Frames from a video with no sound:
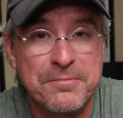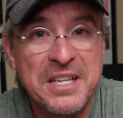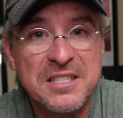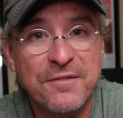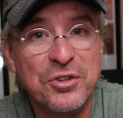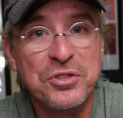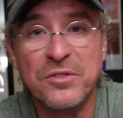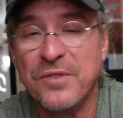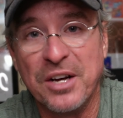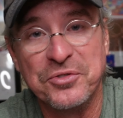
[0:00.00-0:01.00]
Piscifun,
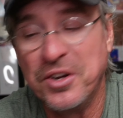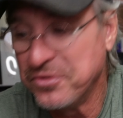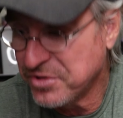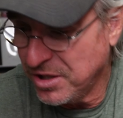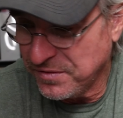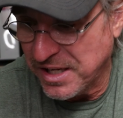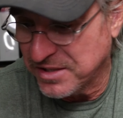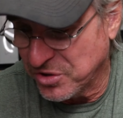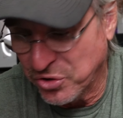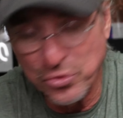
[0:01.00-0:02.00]
you've outdone yourself. That
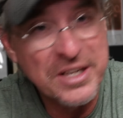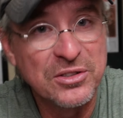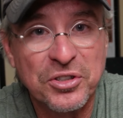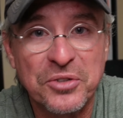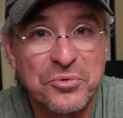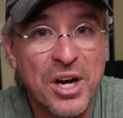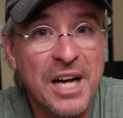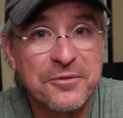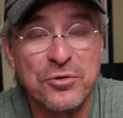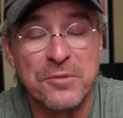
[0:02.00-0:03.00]
is a great looking
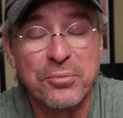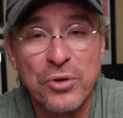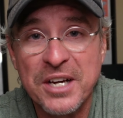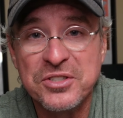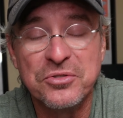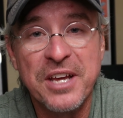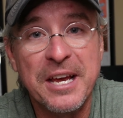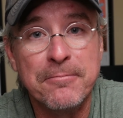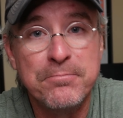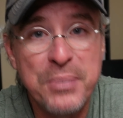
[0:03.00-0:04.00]
rod for the price. You
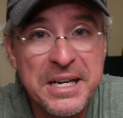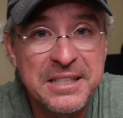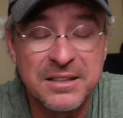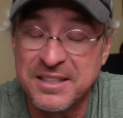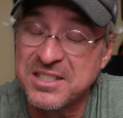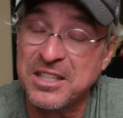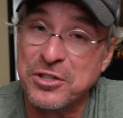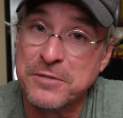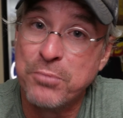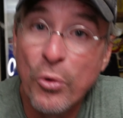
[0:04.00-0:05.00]
can't beat it, at least at
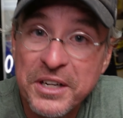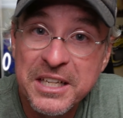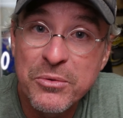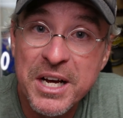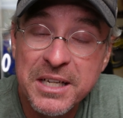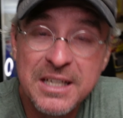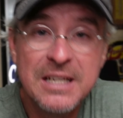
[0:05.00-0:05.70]
this point anyway.